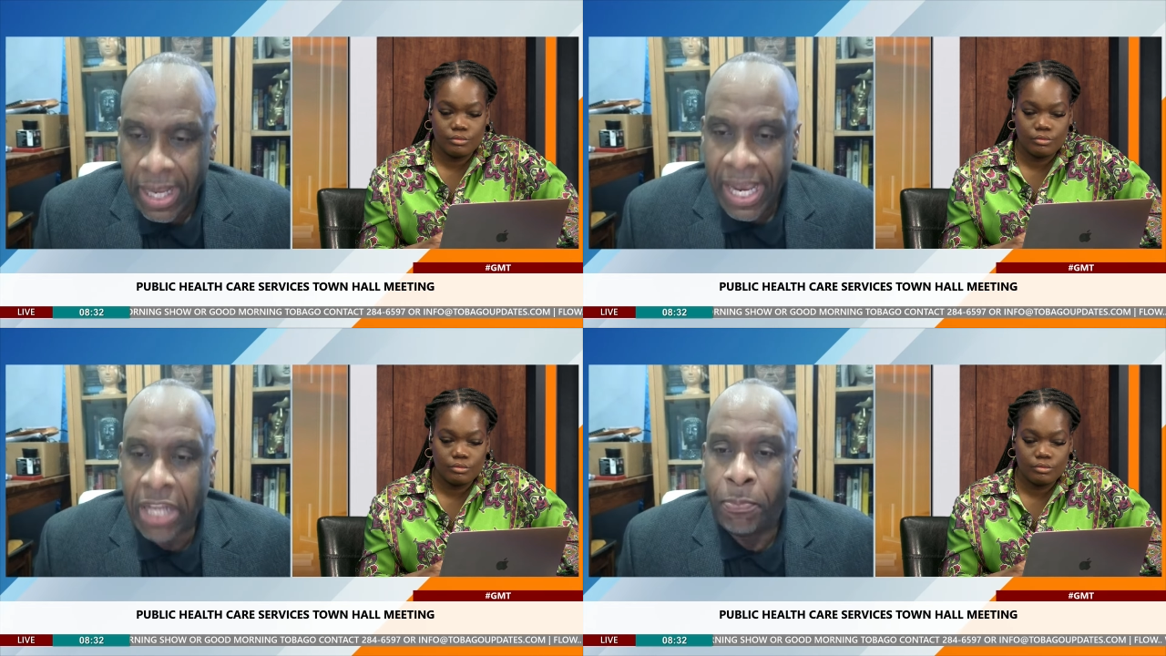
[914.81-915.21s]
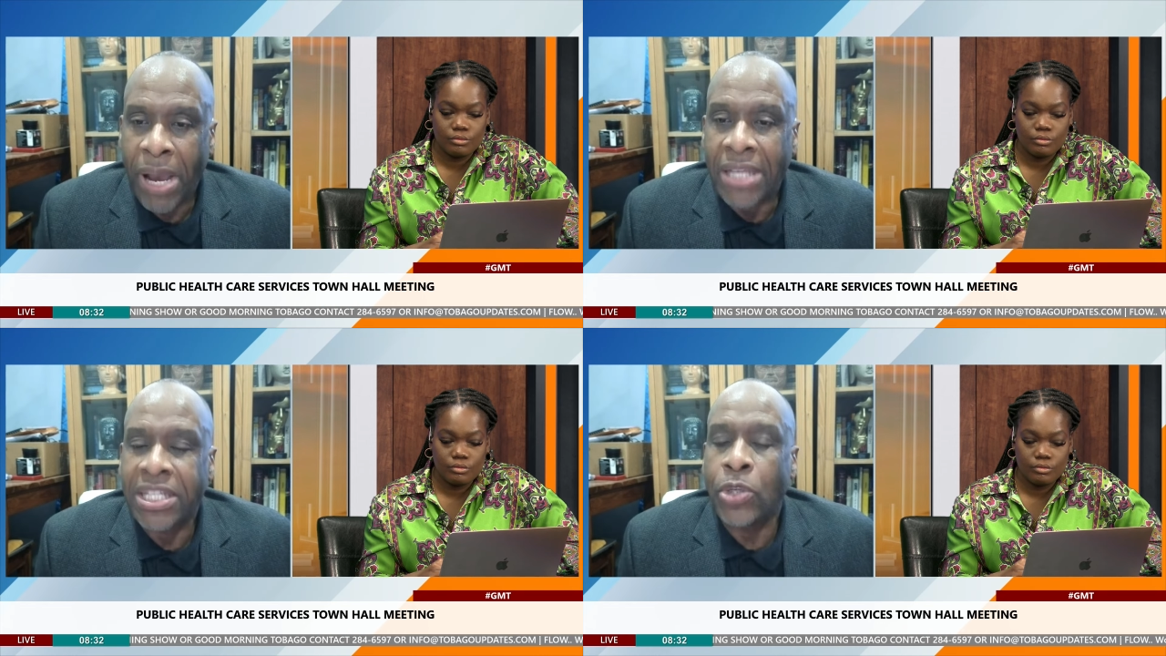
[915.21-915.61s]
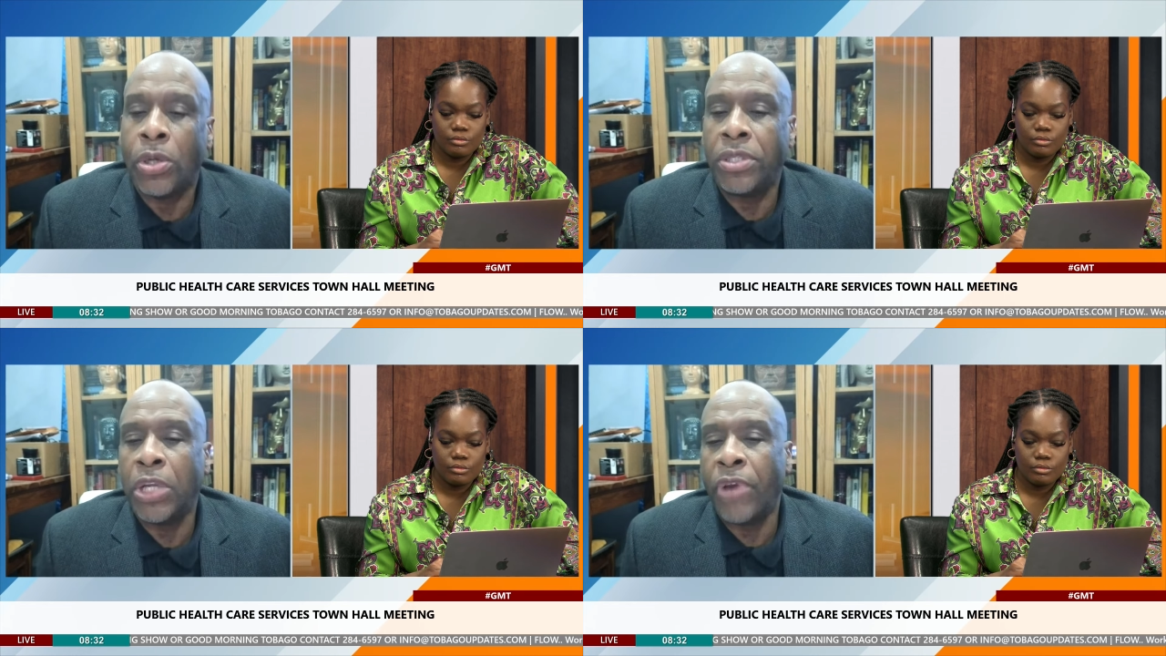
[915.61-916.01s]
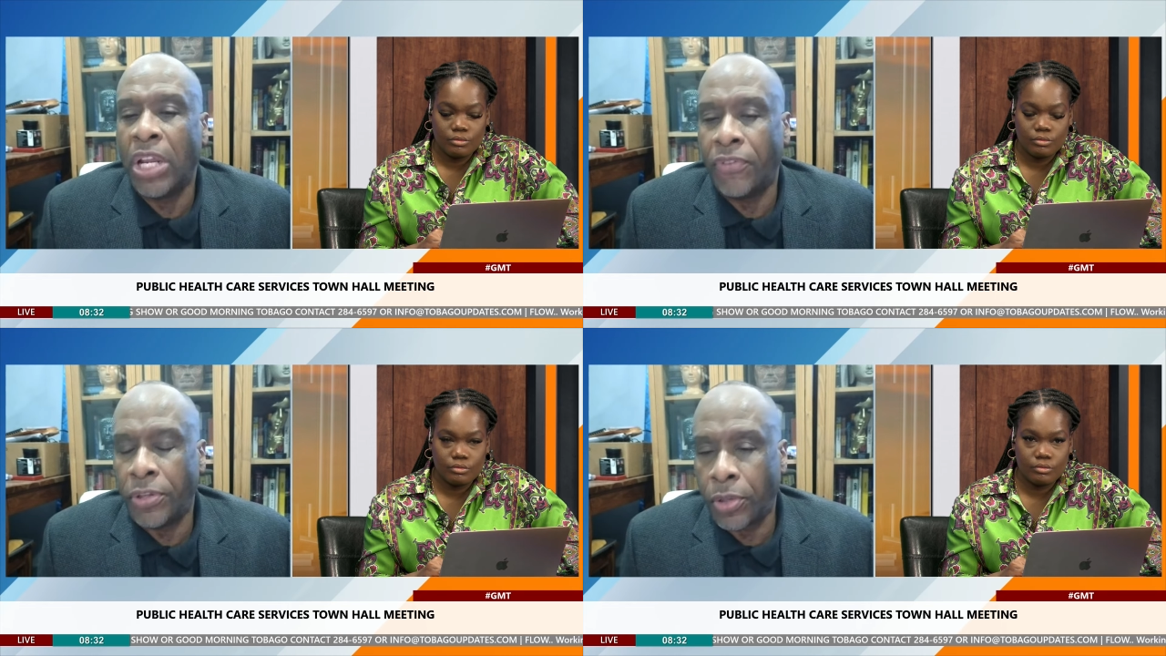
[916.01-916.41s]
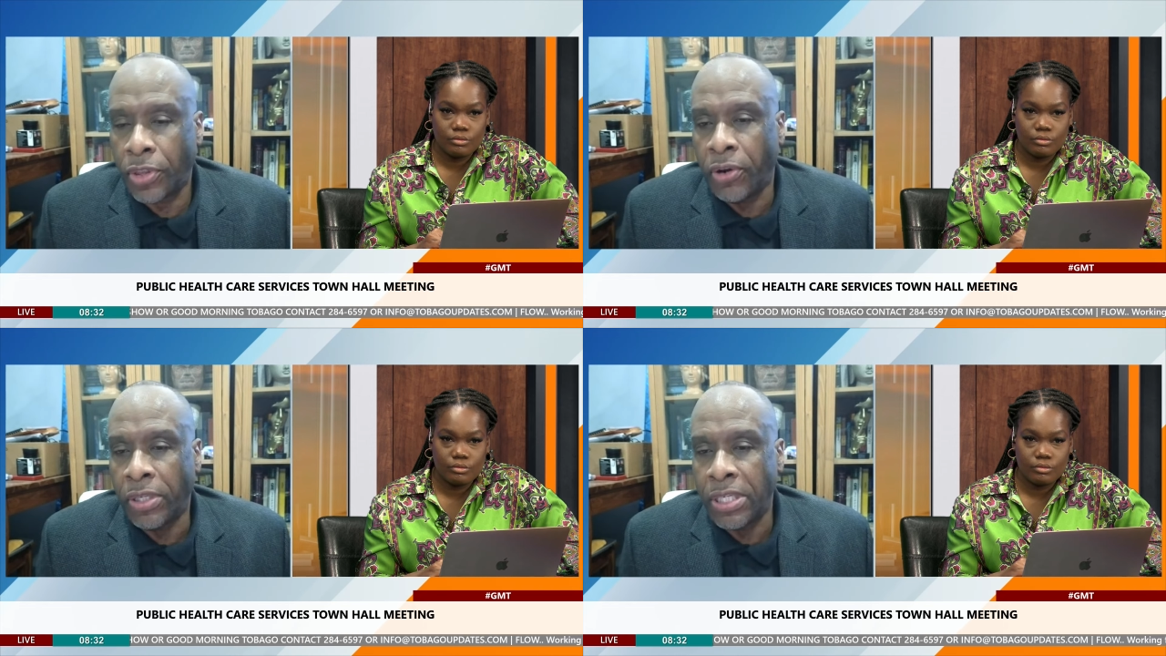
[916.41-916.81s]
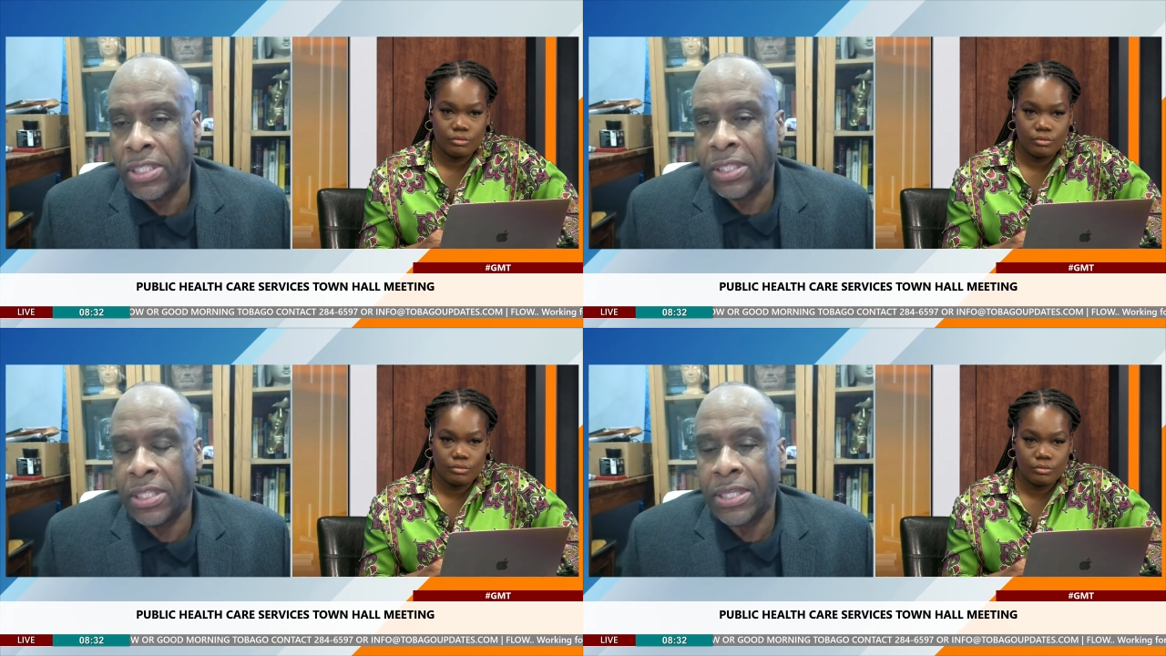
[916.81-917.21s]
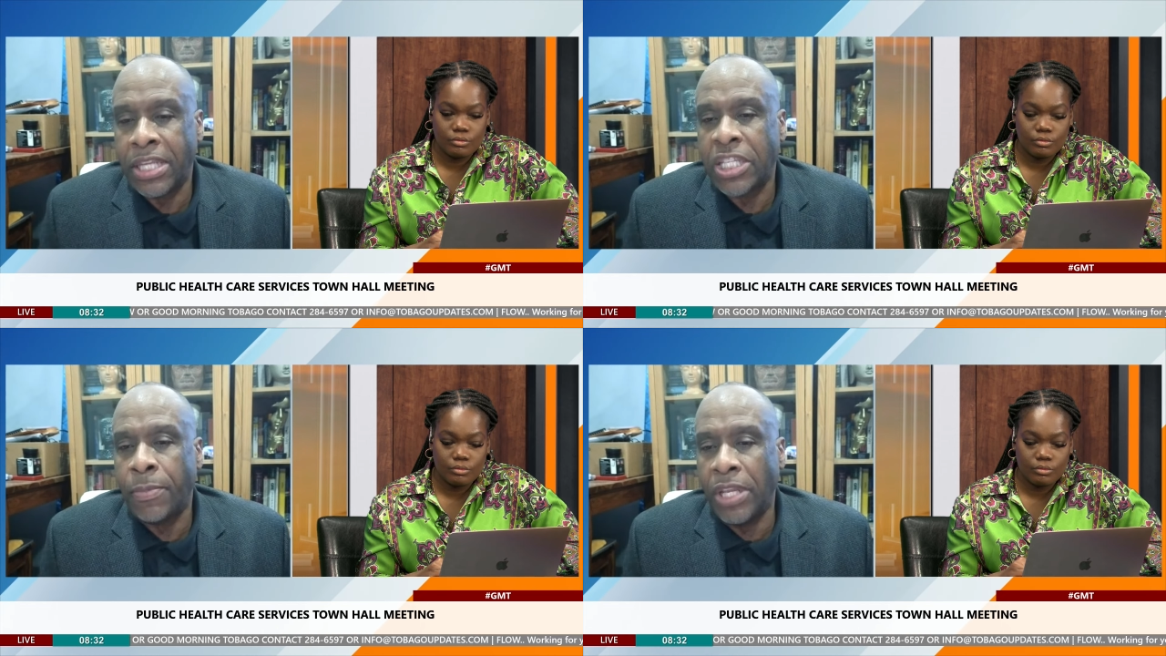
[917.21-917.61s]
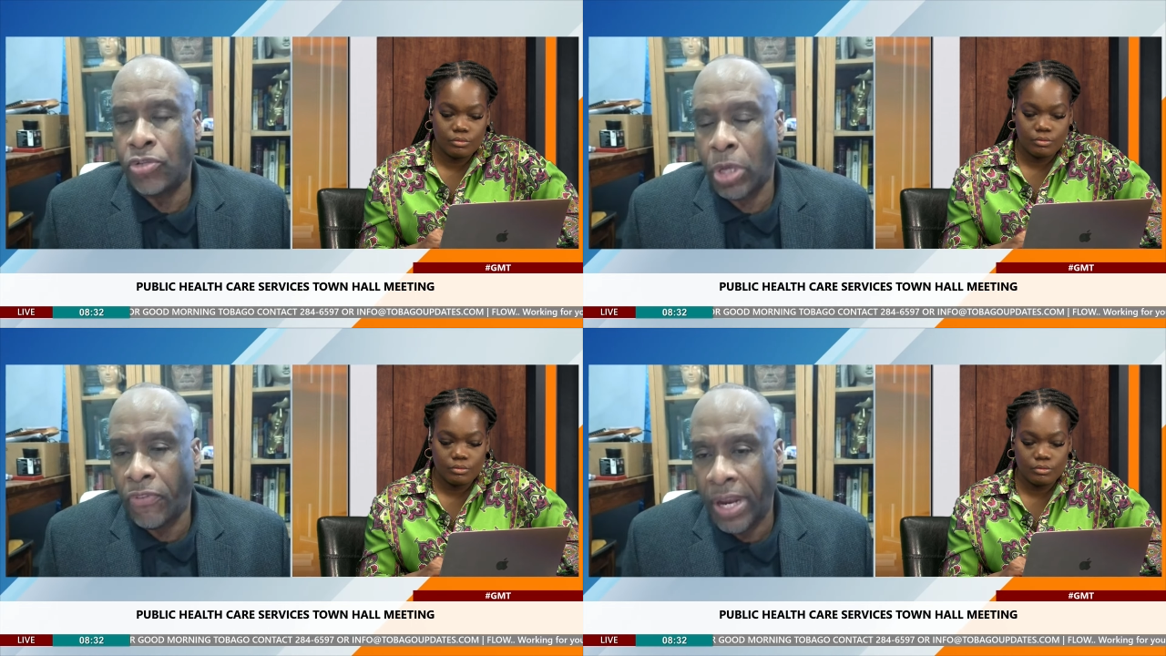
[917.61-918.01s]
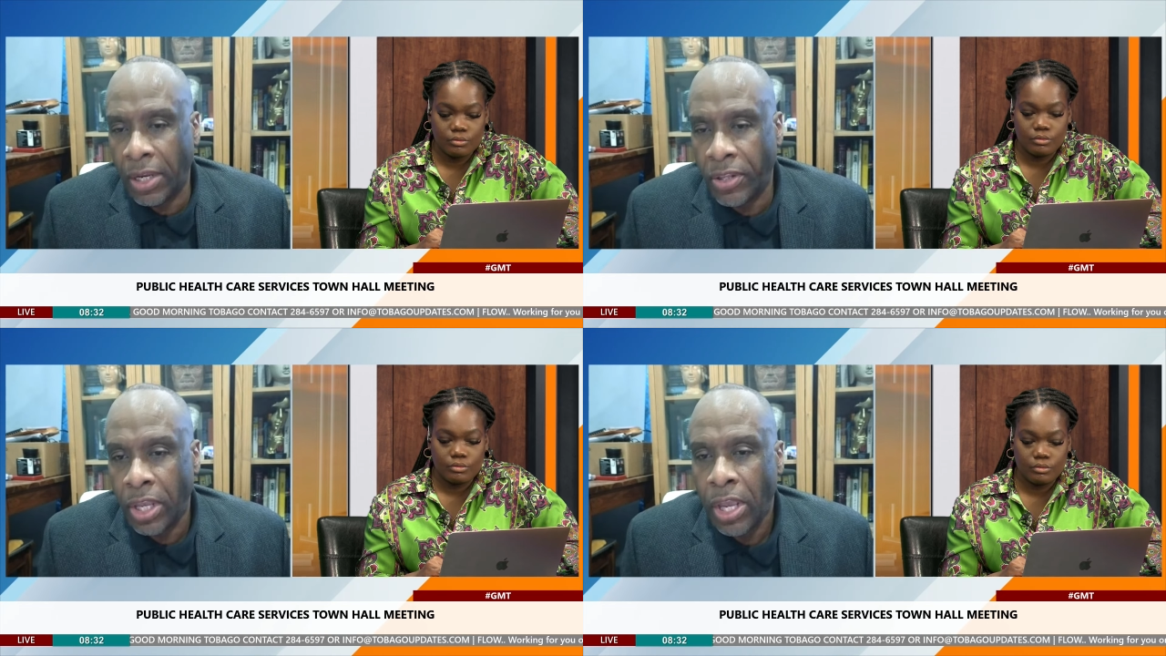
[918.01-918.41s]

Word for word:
Speaker 1: and pass it on to the relevant authorities, in this case, the Ministry of Health.